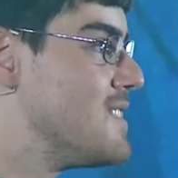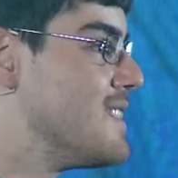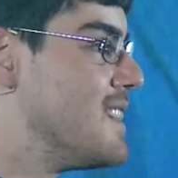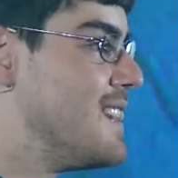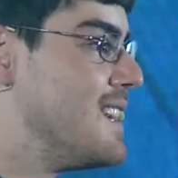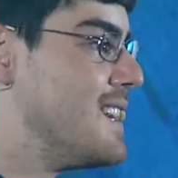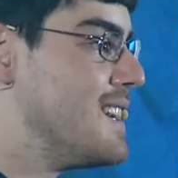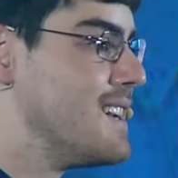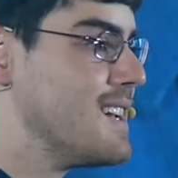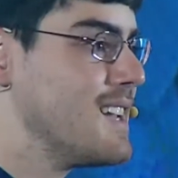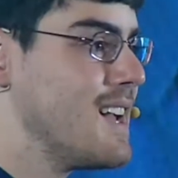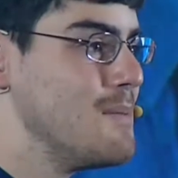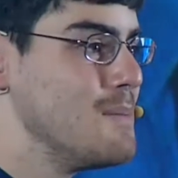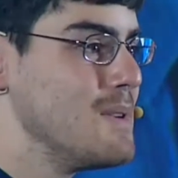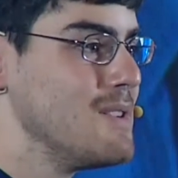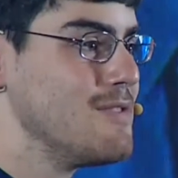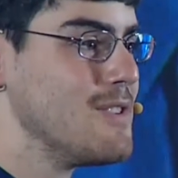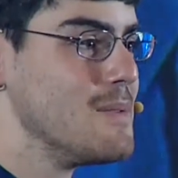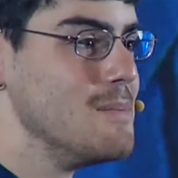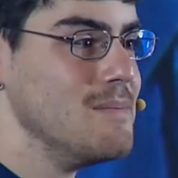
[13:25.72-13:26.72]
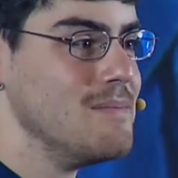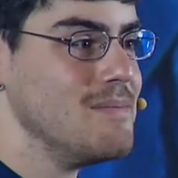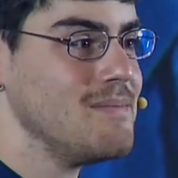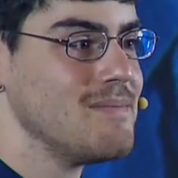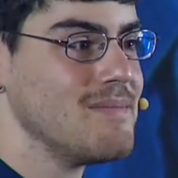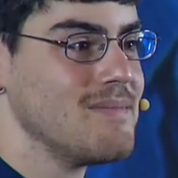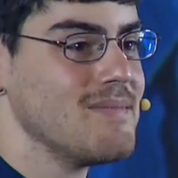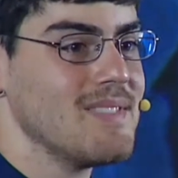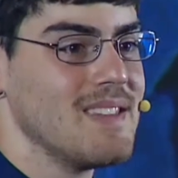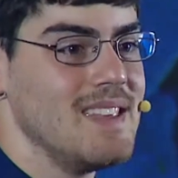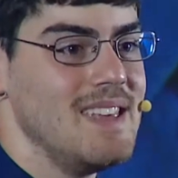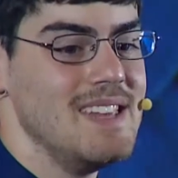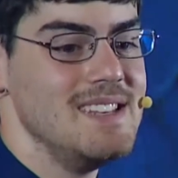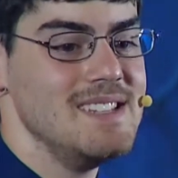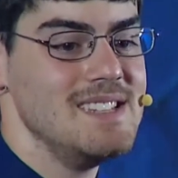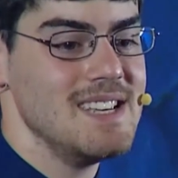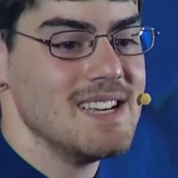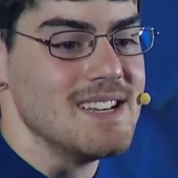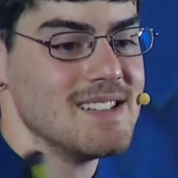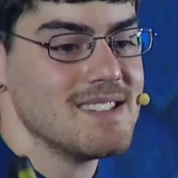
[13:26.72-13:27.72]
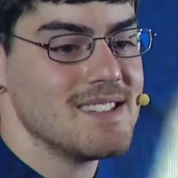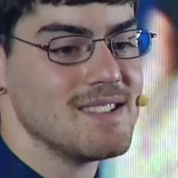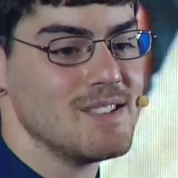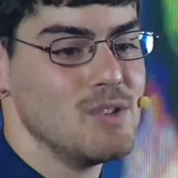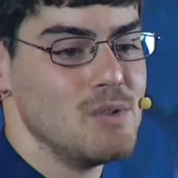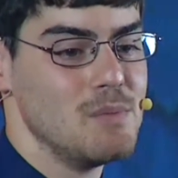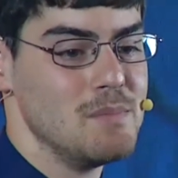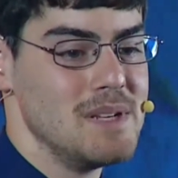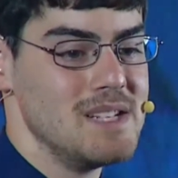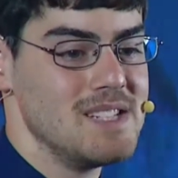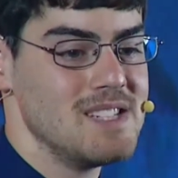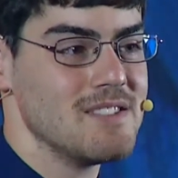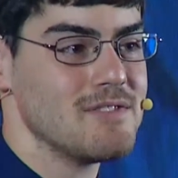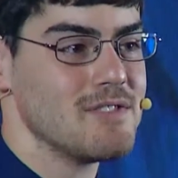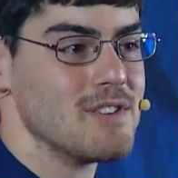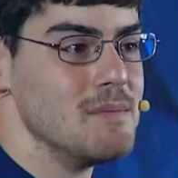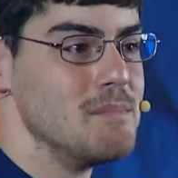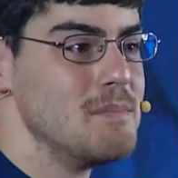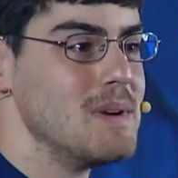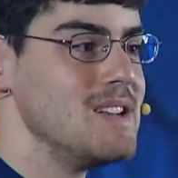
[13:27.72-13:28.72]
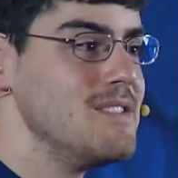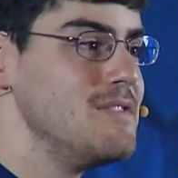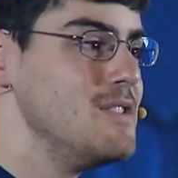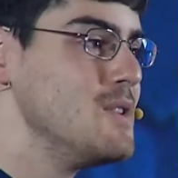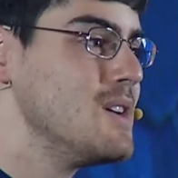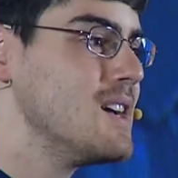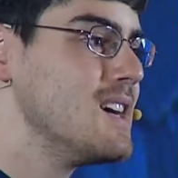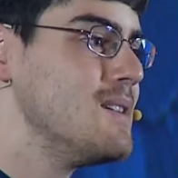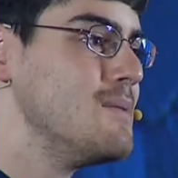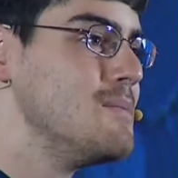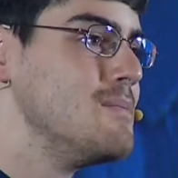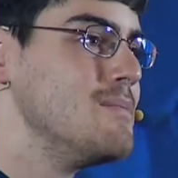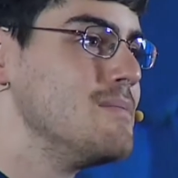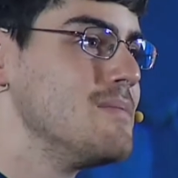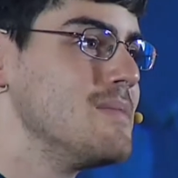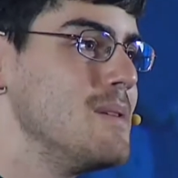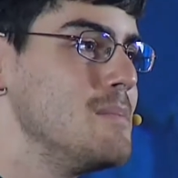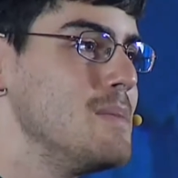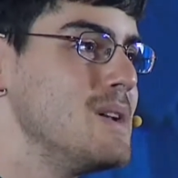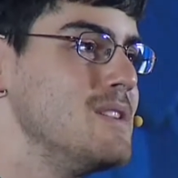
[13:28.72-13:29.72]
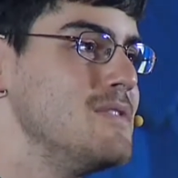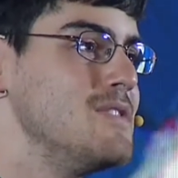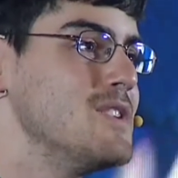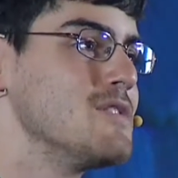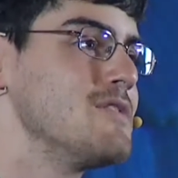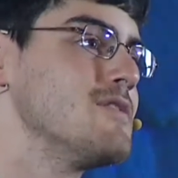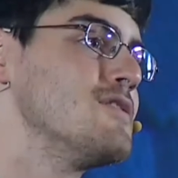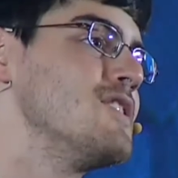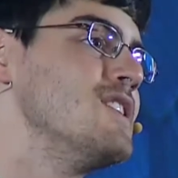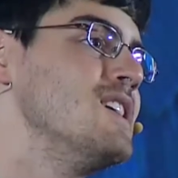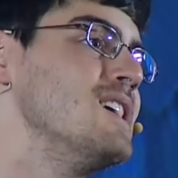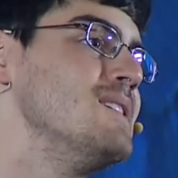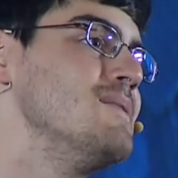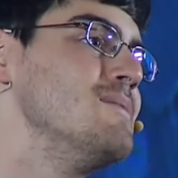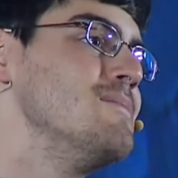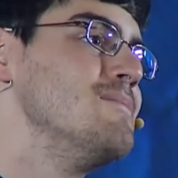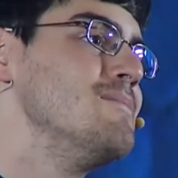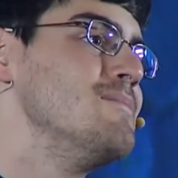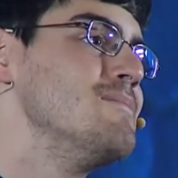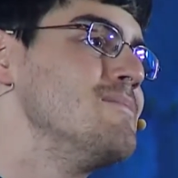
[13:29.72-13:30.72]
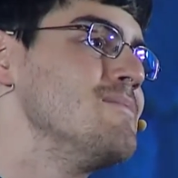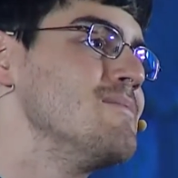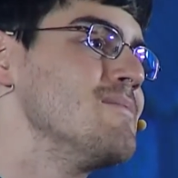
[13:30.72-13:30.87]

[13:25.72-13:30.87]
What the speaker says: coming from India, it's a little bit different. But if you're from,